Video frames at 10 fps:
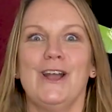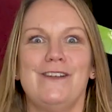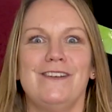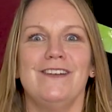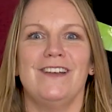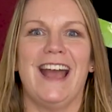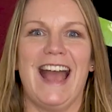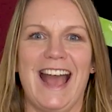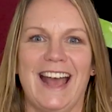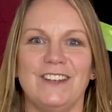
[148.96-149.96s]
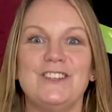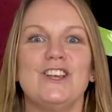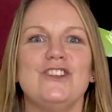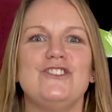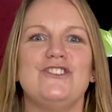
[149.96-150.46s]
g and
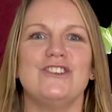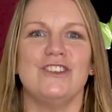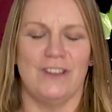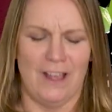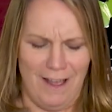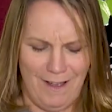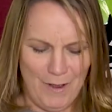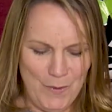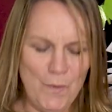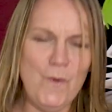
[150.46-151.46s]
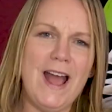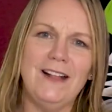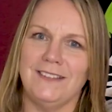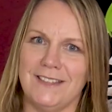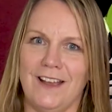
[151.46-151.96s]
j.
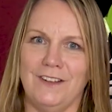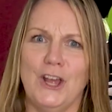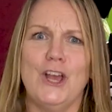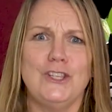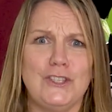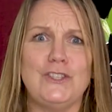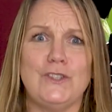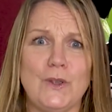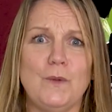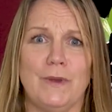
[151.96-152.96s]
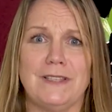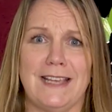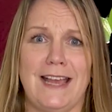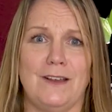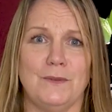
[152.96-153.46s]
Well done, super
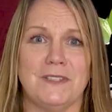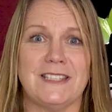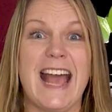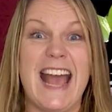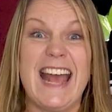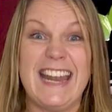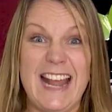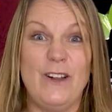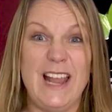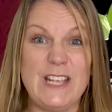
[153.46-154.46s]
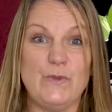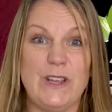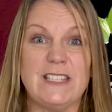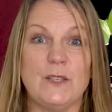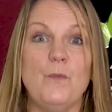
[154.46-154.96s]
sounds. Now let's
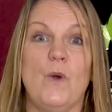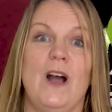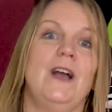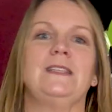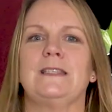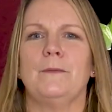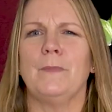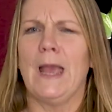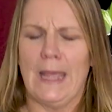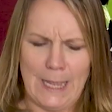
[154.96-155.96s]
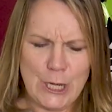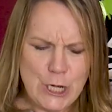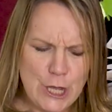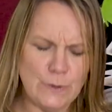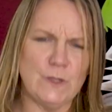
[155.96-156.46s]
read some words. Can
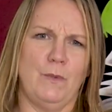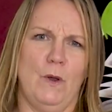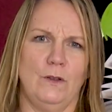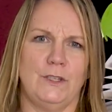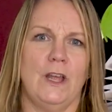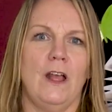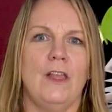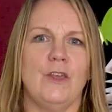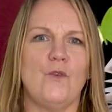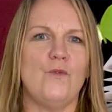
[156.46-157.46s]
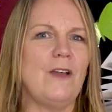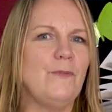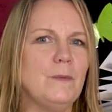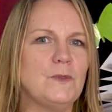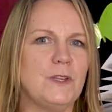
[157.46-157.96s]
you spot the
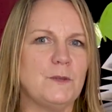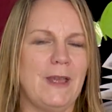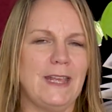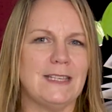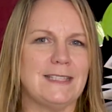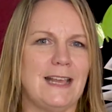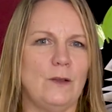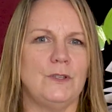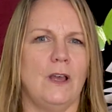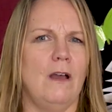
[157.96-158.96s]
graphemes which make the sound